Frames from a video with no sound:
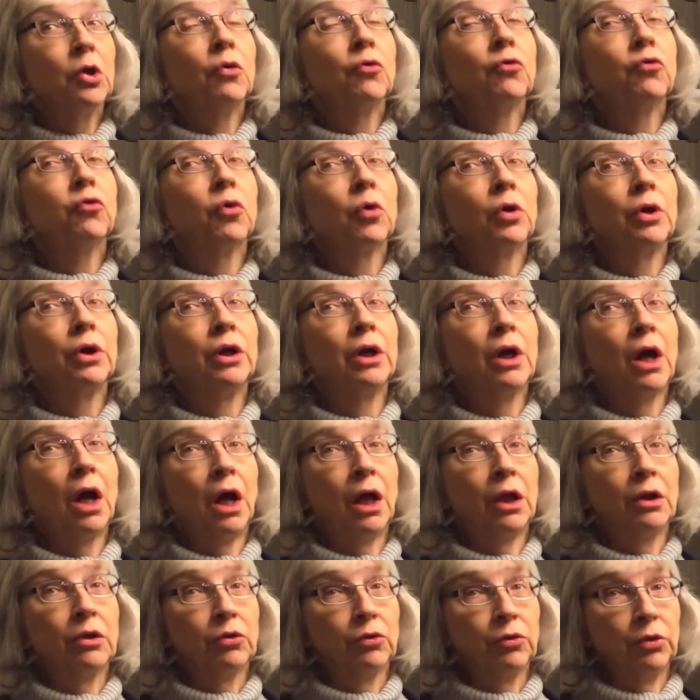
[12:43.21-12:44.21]
for
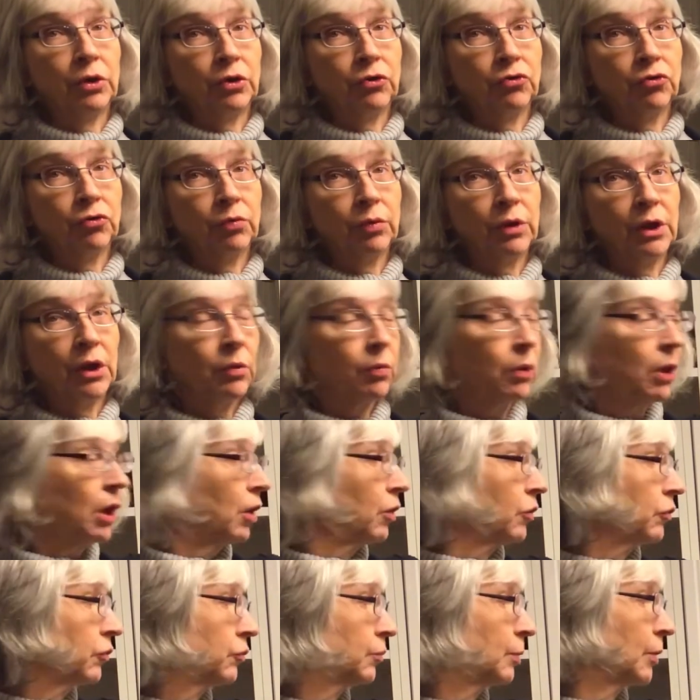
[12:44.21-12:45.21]
not learning to read
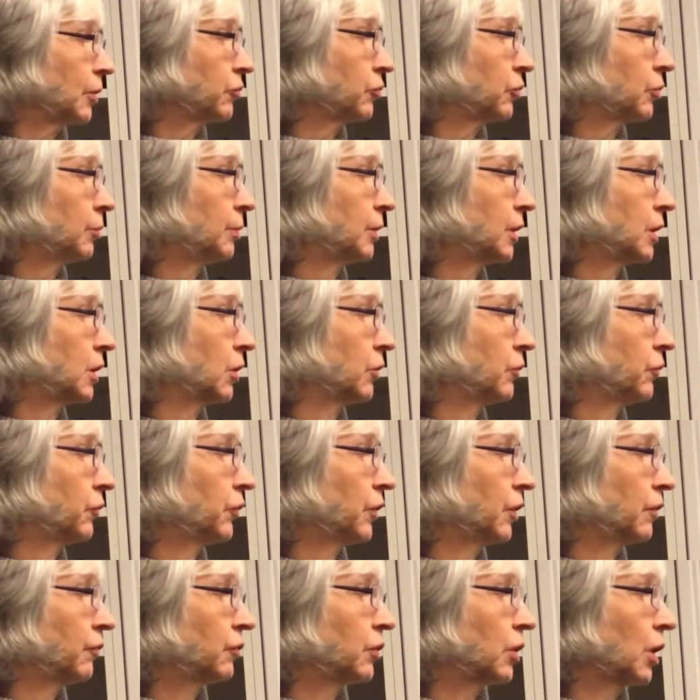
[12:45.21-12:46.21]
well, especially because
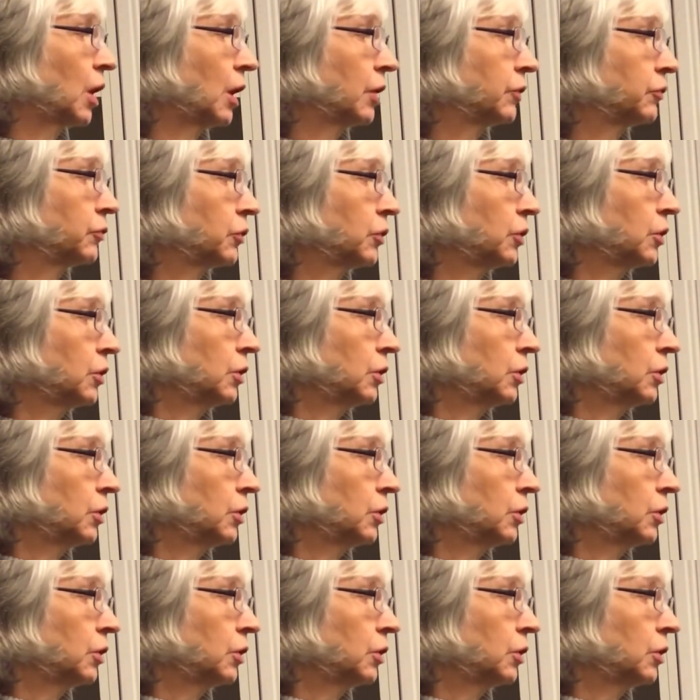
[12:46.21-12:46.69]
they've got,